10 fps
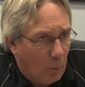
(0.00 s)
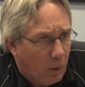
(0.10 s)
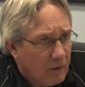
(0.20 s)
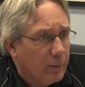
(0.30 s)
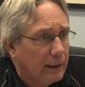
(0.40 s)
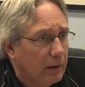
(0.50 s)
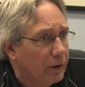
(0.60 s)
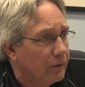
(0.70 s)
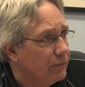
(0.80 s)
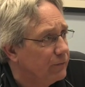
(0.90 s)
what have we
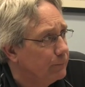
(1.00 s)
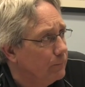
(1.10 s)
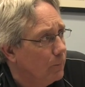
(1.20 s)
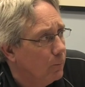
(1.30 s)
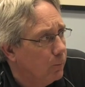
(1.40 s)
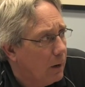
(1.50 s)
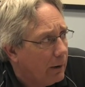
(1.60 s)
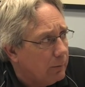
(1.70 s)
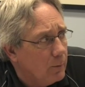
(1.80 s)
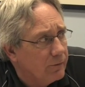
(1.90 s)
learned?
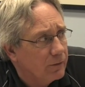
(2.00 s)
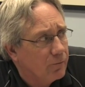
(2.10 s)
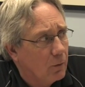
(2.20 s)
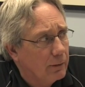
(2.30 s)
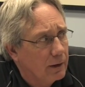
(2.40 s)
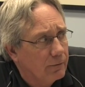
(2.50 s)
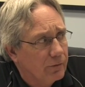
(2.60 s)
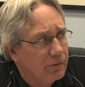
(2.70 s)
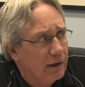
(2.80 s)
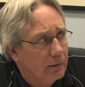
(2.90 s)
How are we moving forward on
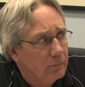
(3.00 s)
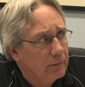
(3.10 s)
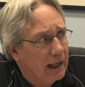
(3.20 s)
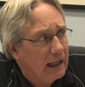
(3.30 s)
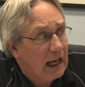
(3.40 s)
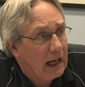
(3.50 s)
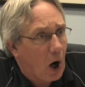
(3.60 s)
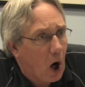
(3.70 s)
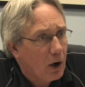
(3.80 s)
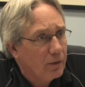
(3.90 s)
this now?
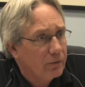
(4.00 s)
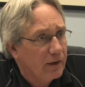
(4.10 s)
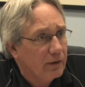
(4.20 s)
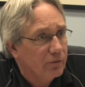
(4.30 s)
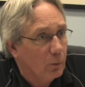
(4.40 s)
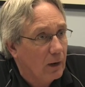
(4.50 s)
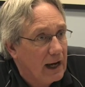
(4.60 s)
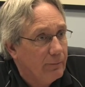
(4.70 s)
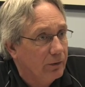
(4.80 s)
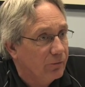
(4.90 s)
Are there things that we're
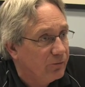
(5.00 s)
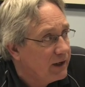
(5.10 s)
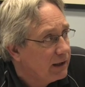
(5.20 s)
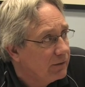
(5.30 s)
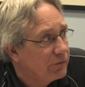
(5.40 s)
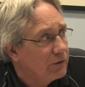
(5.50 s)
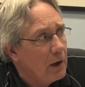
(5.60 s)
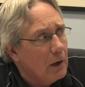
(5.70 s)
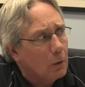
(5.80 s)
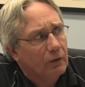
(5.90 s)
able to fix
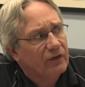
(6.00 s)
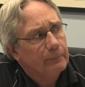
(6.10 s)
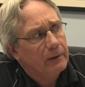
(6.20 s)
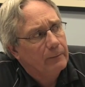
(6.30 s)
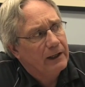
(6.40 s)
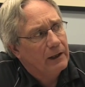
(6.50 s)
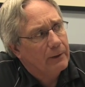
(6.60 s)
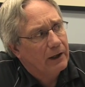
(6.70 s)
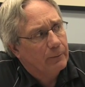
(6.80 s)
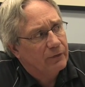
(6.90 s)
or simply be in a
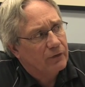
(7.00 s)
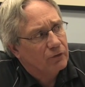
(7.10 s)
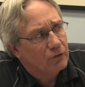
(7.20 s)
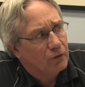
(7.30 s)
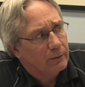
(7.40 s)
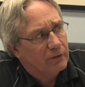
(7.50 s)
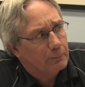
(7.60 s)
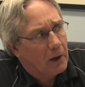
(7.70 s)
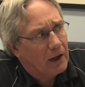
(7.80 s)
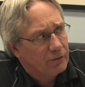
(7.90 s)
better position to
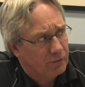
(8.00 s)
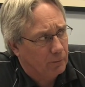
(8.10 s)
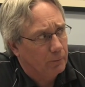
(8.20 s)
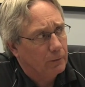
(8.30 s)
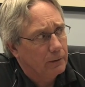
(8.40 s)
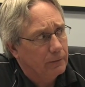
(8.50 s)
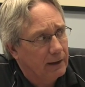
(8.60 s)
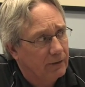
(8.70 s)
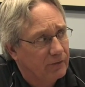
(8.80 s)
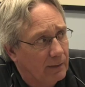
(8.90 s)
respond to
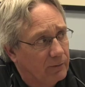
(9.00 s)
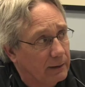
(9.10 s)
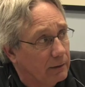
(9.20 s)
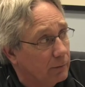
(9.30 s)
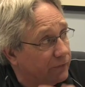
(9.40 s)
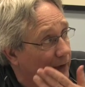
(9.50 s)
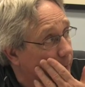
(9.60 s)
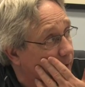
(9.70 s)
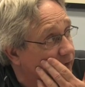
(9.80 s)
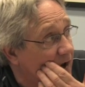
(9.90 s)
next time something goes
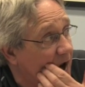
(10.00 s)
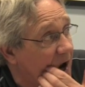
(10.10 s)
sideways?